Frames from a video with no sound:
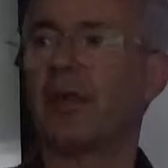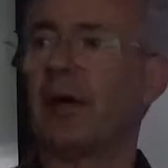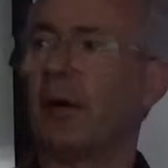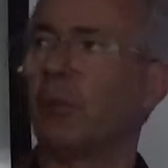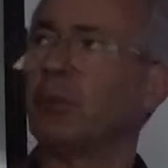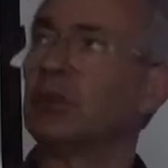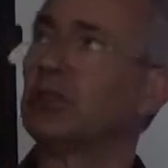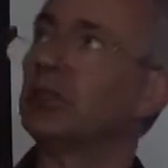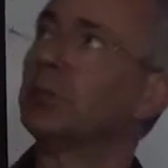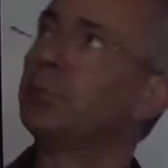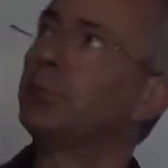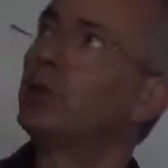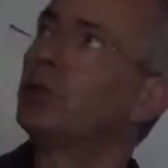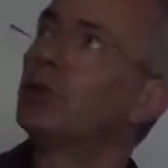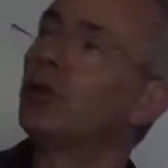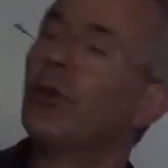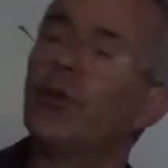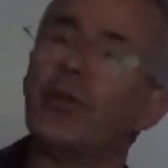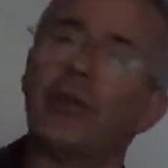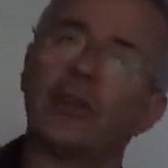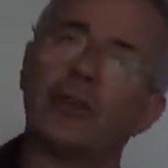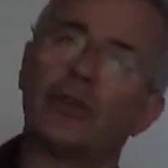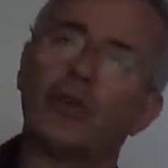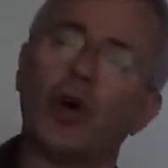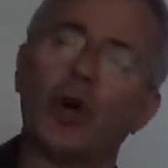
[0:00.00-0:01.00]
that, which is put on
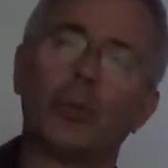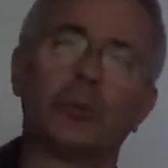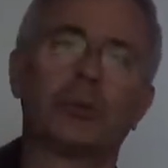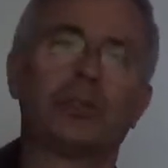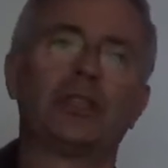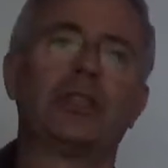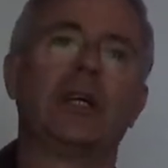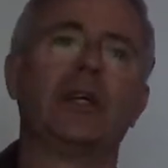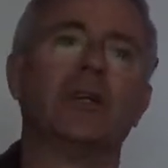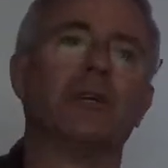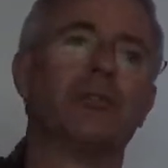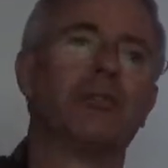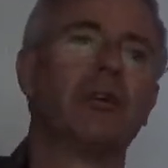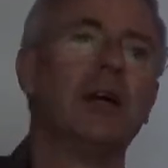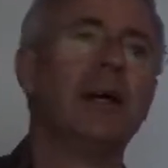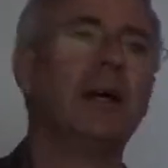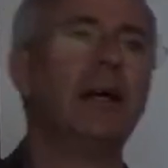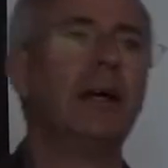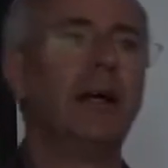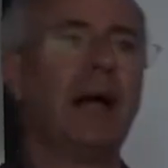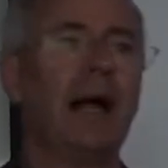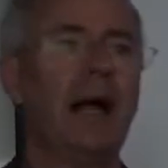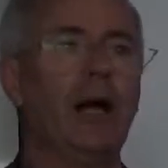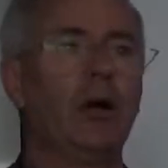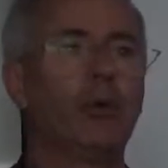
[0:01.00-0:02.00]
the top shelf,
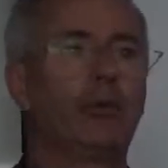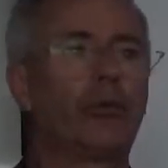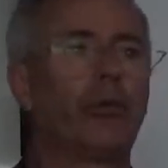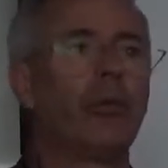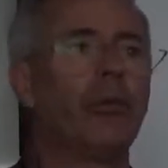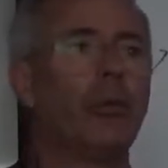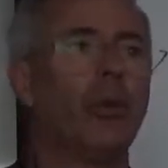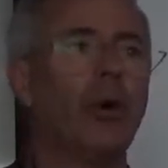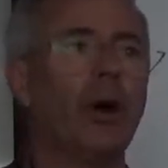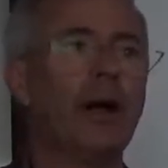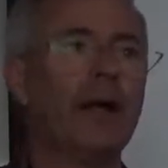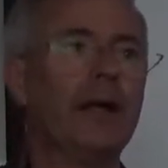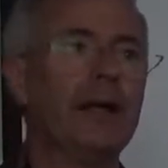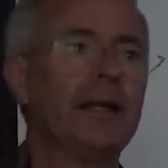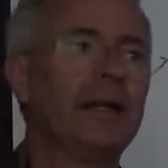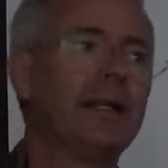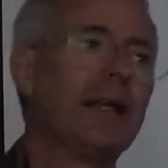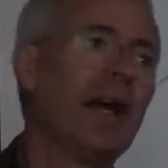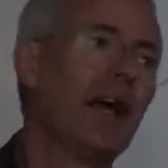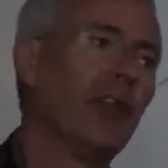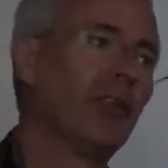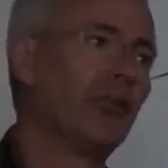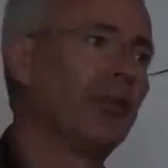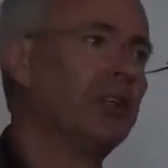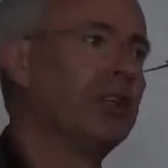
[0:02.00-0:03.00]
out of the way,
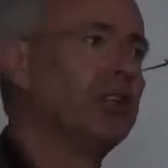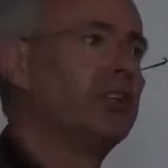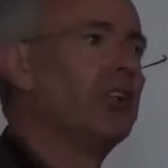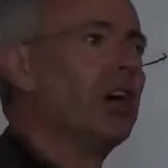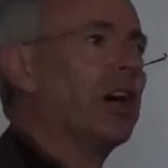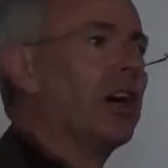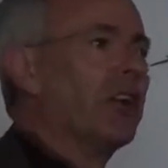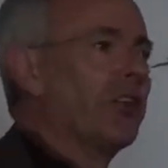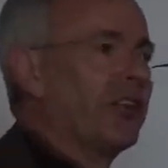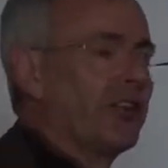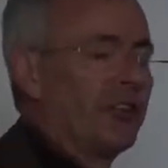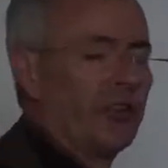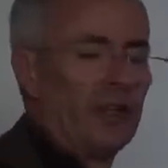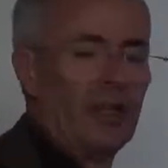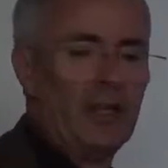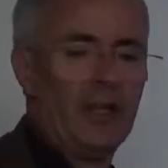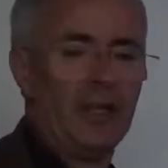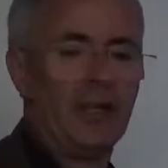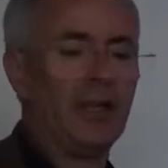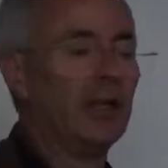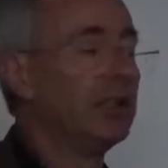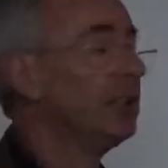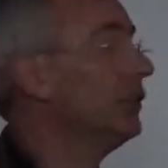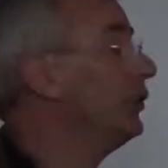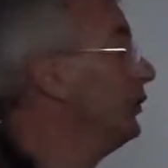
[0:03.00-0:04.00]
gathering dust,
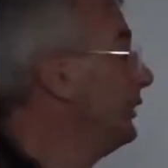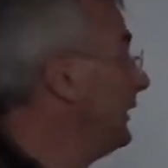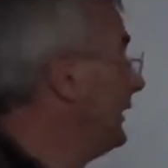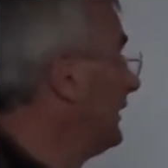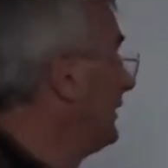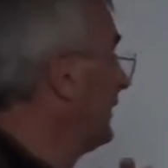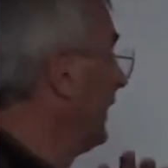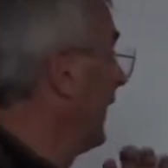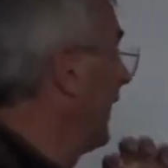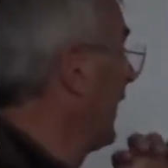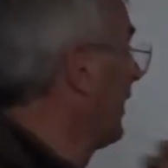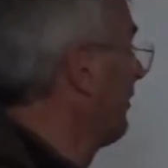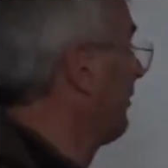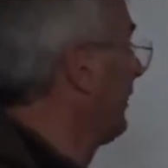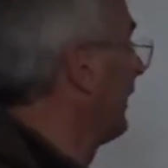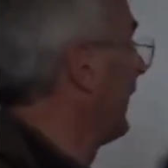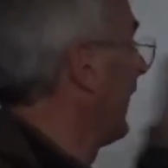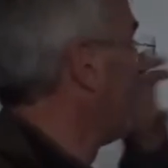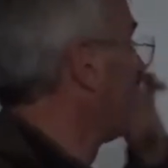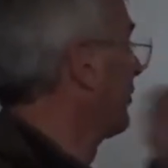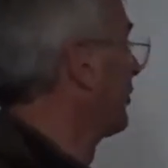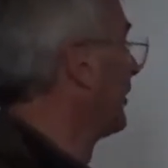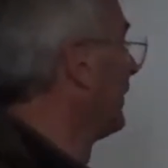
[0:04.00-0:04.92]
you need to have it as